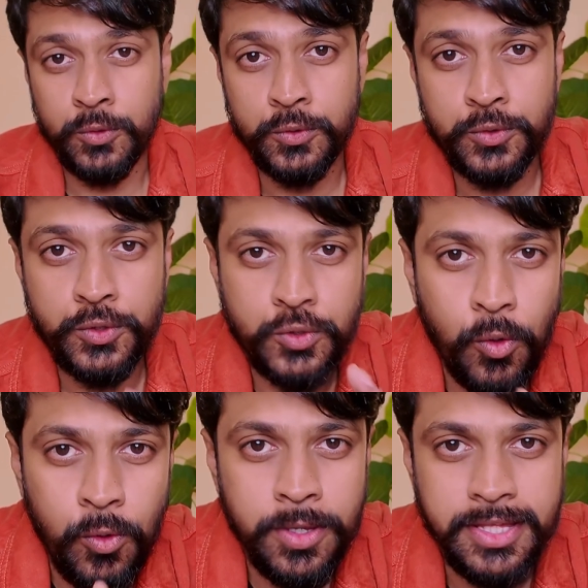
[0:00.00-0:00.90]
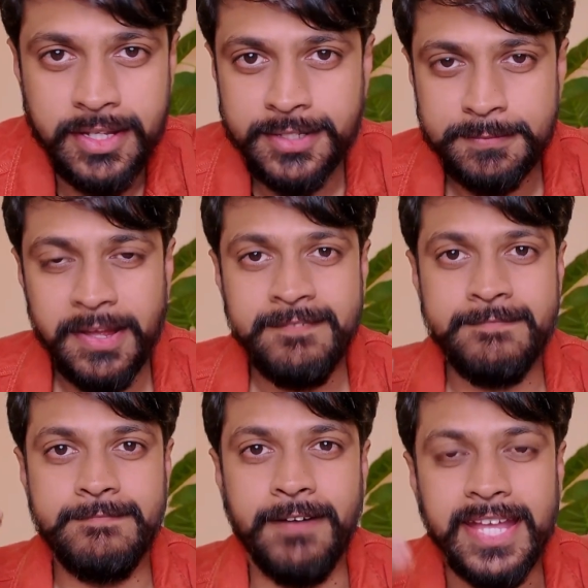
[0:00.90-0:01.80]
So here is my
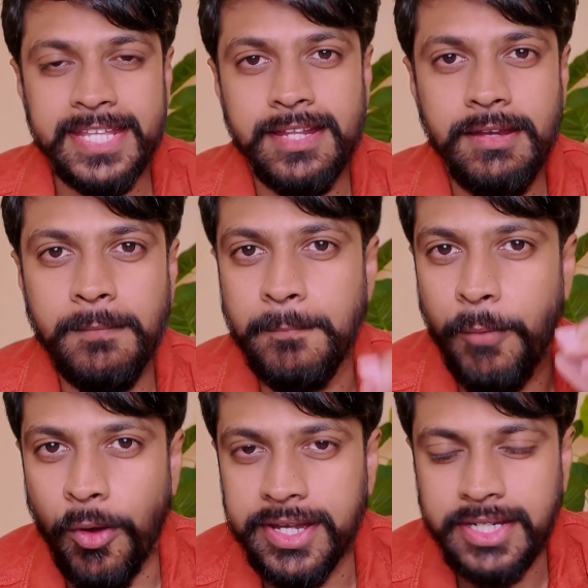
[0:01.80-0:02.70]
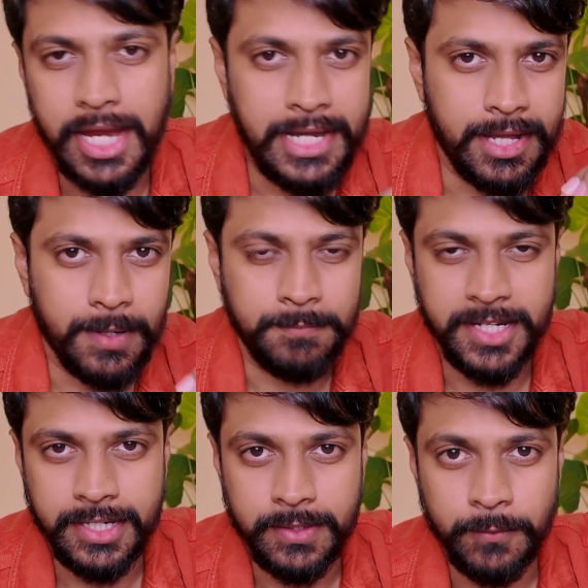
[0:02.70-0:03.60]
final point and
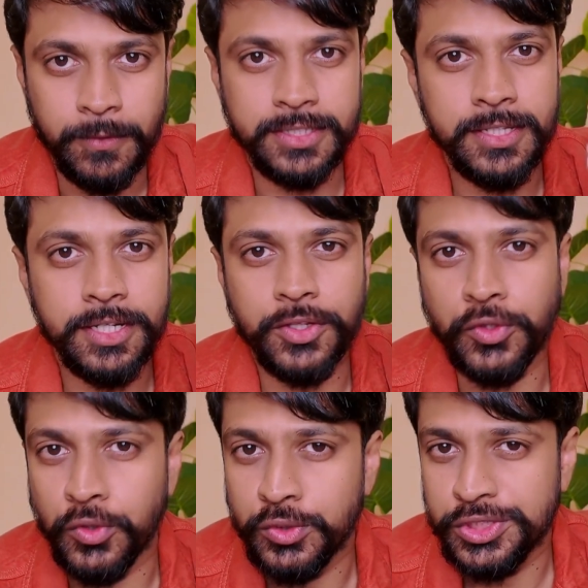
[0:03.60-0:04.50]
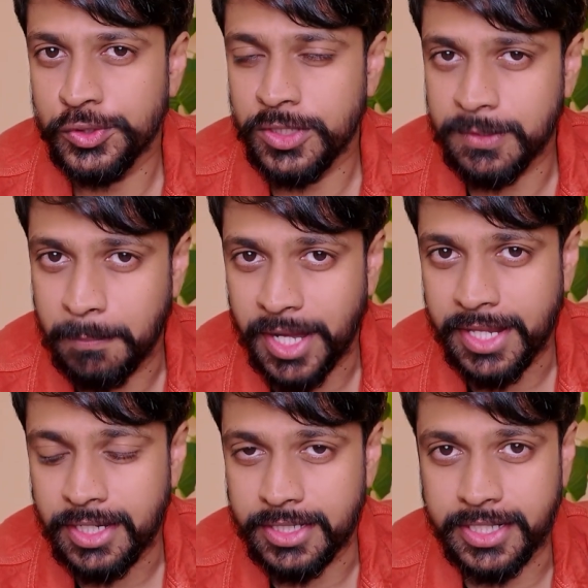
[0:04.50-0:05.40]
update whether you should
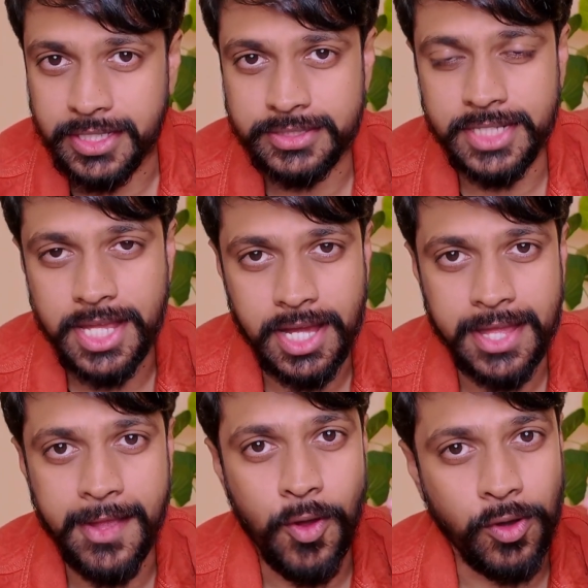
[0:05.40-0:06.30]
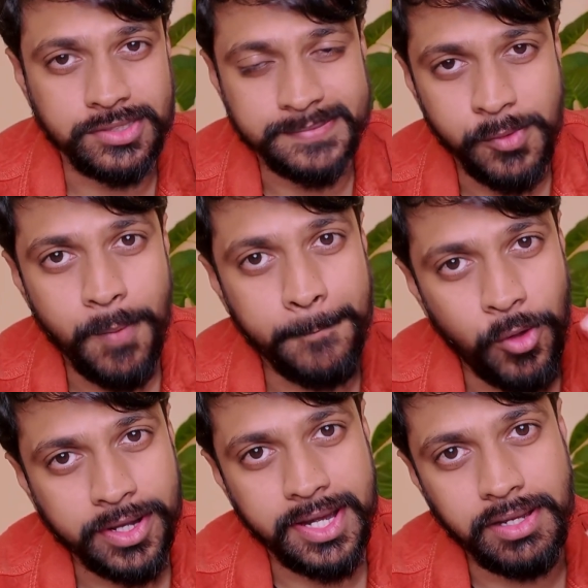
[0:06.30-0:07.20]
buy DJI Osmo
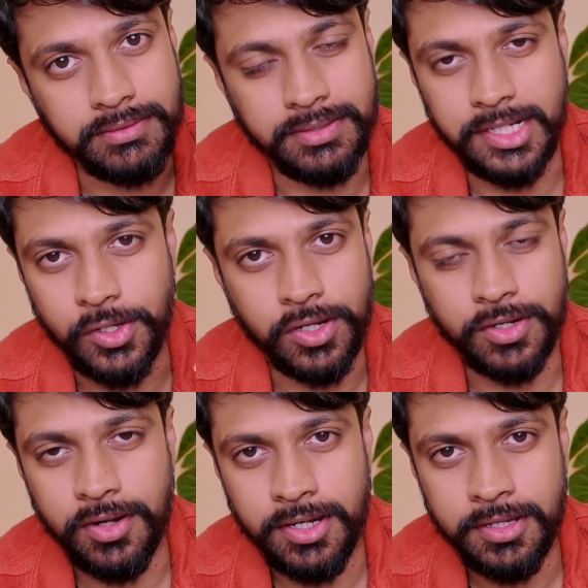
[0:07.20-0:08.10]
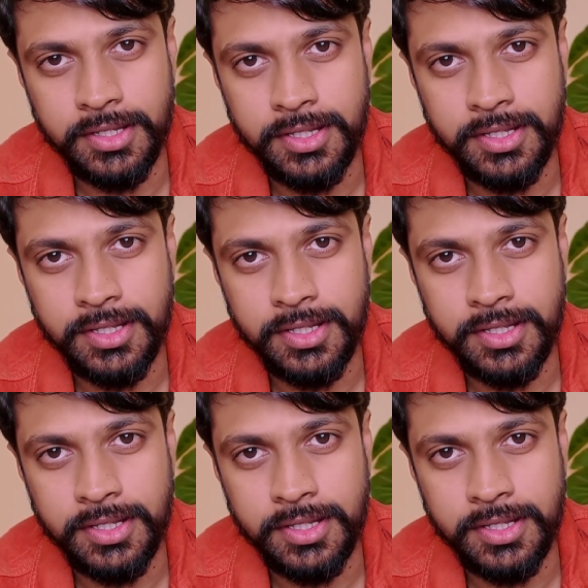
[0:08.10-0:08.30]
Pocket 3 or not.